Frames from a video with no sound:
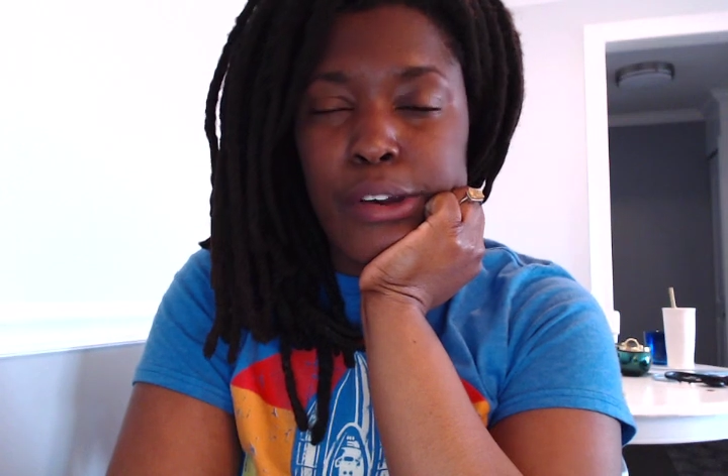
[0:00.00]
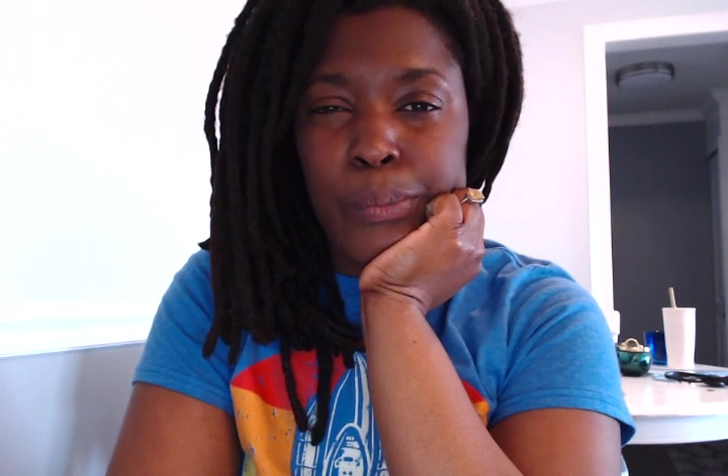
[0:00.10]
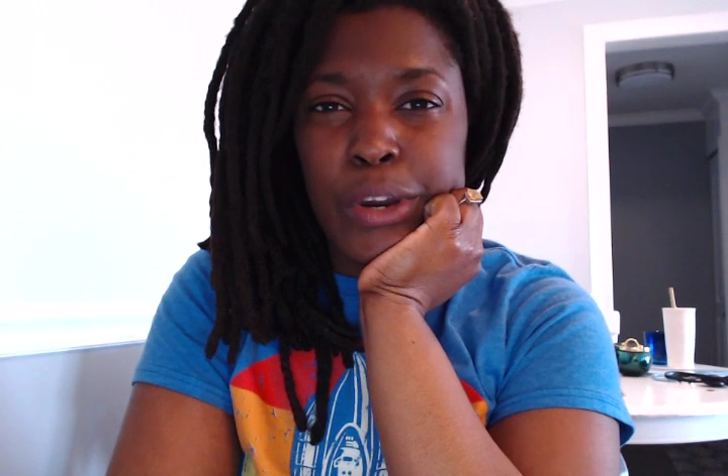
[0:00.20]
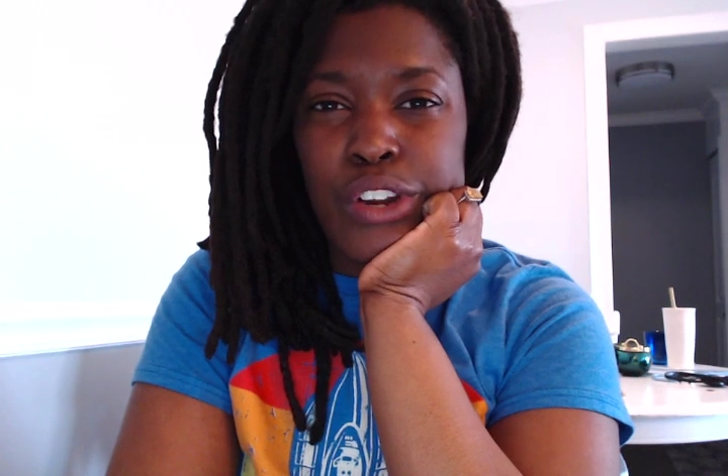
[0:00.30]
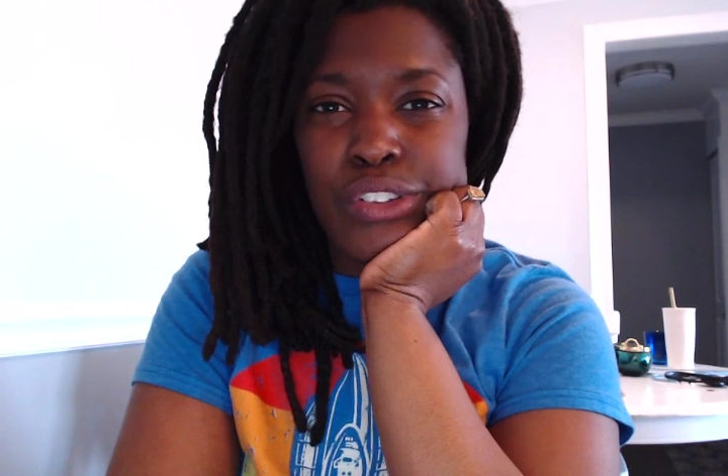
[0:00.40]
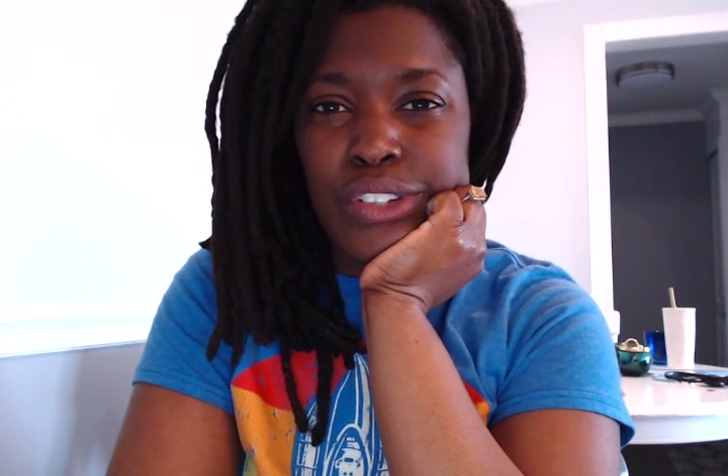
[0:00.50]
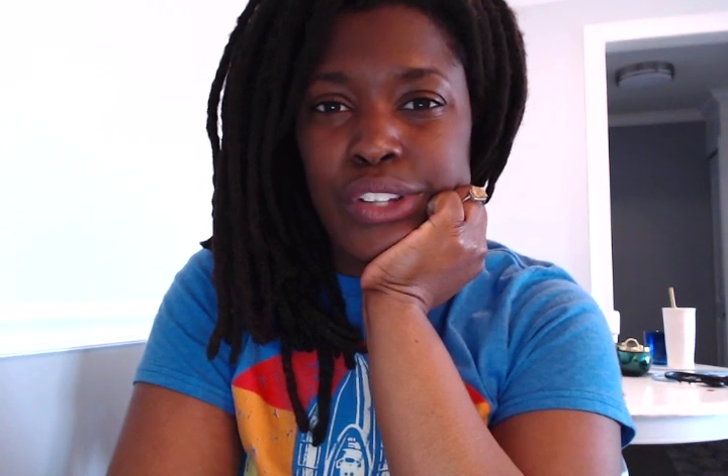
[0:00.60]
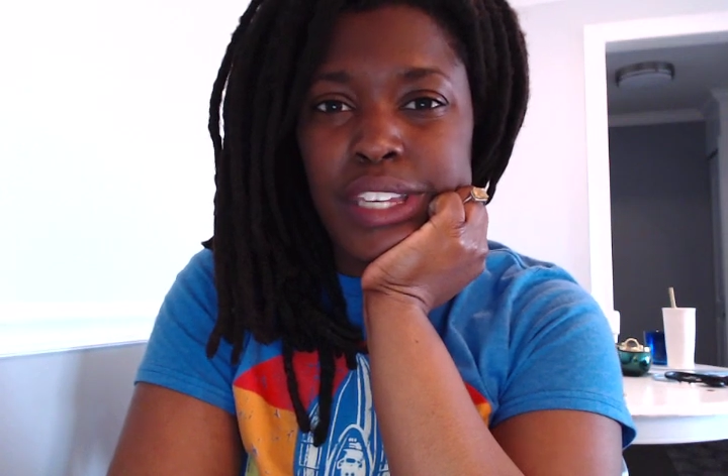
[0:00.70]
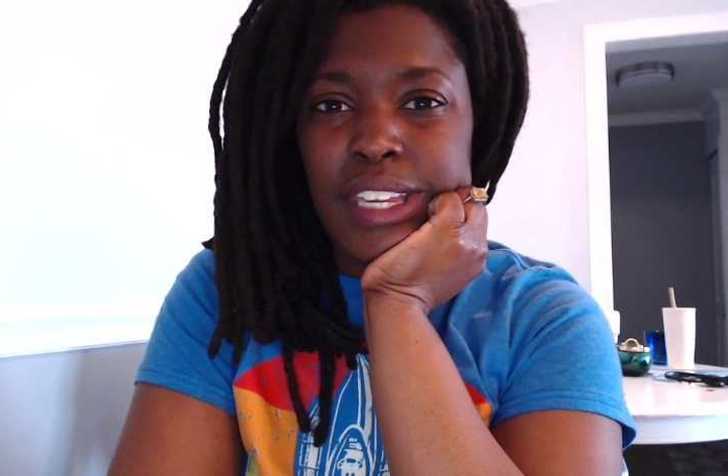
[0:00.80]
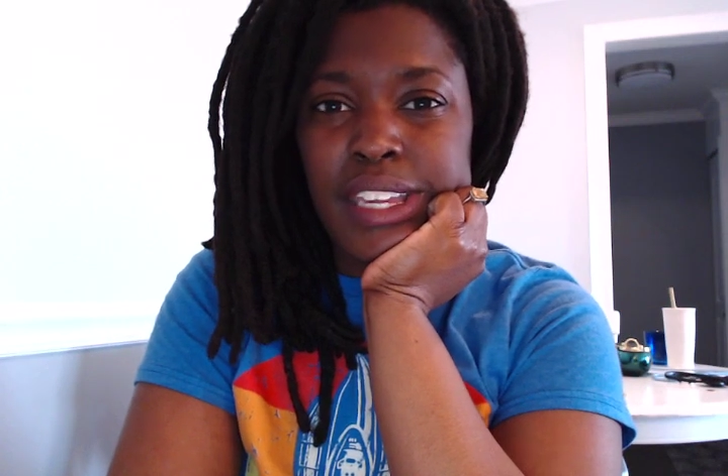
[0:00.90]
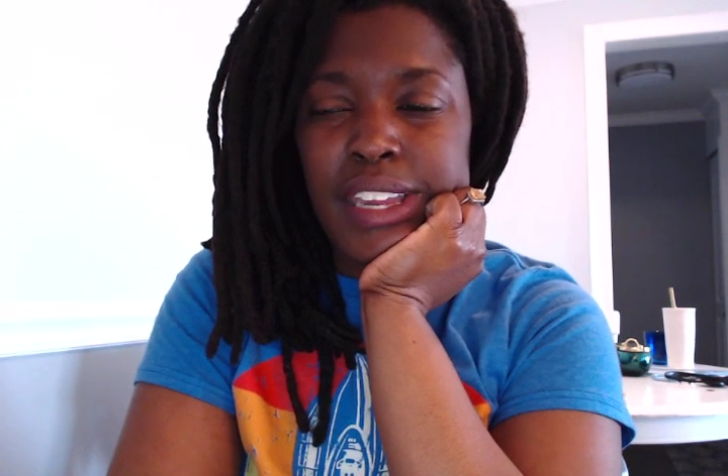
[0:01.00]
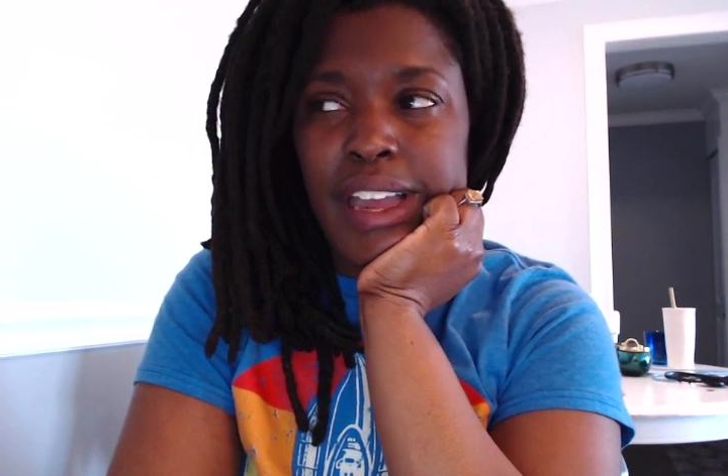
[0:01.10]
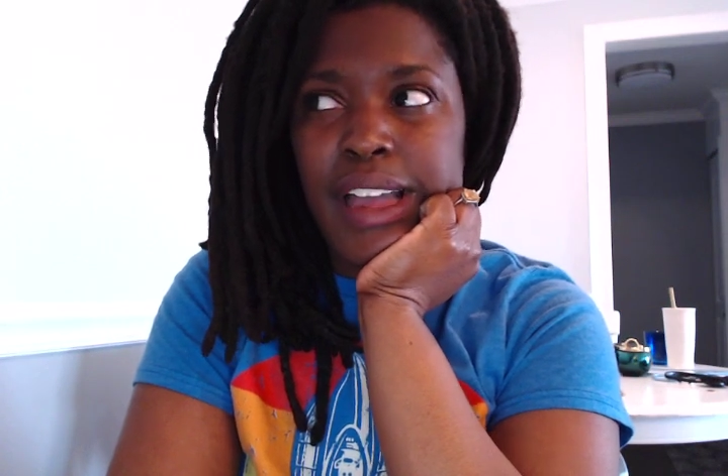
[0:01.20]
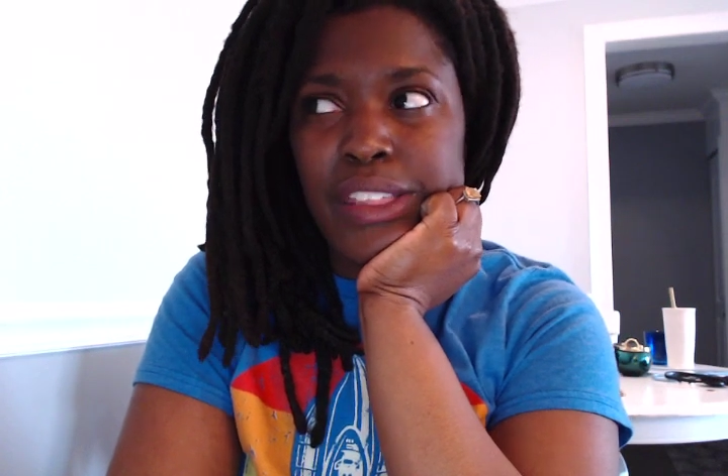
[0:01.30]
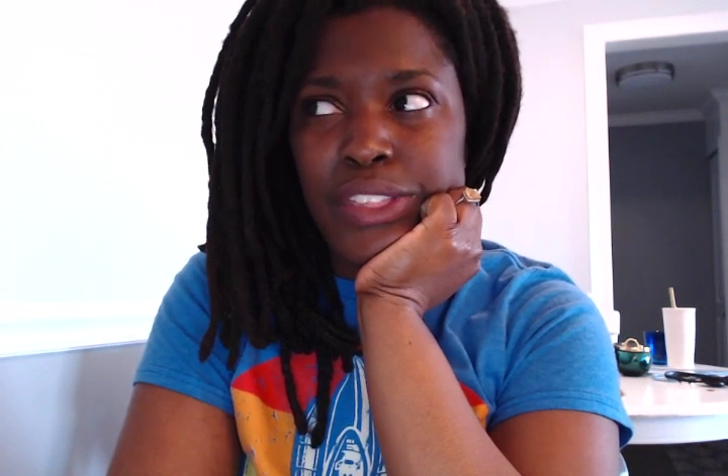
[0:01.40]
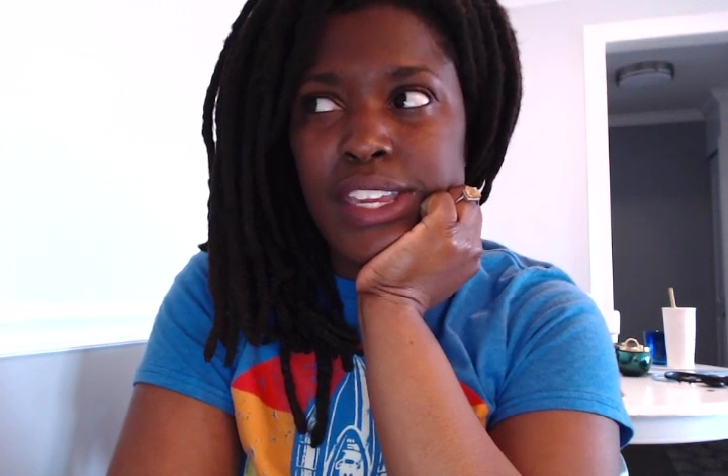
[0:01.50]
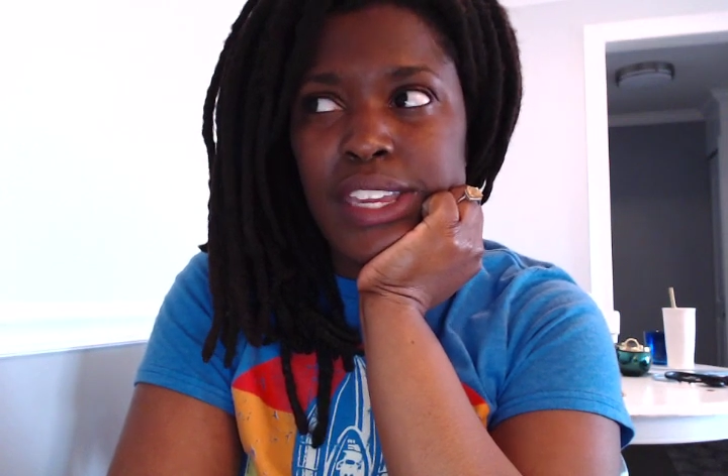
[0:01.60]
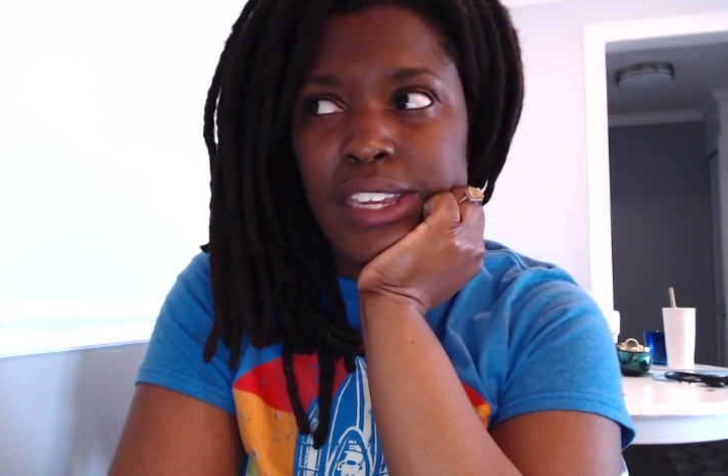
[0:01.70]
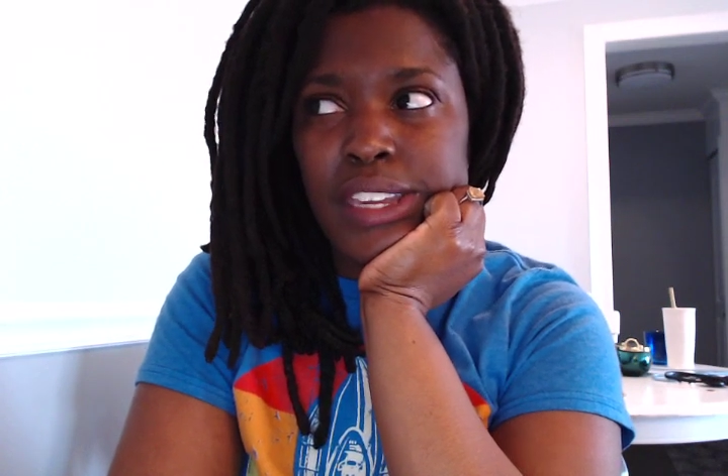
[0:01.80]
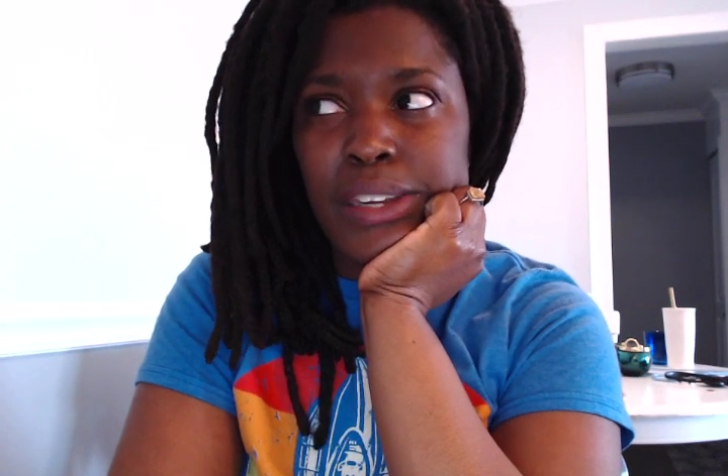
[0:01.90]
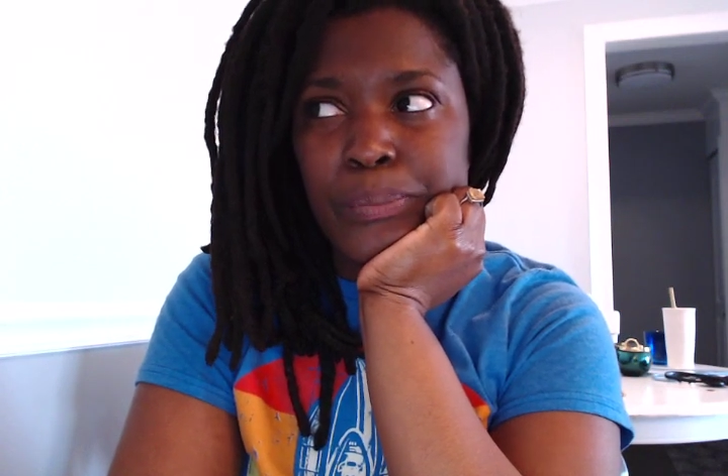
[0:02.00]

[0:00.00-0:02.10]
Personally, I think,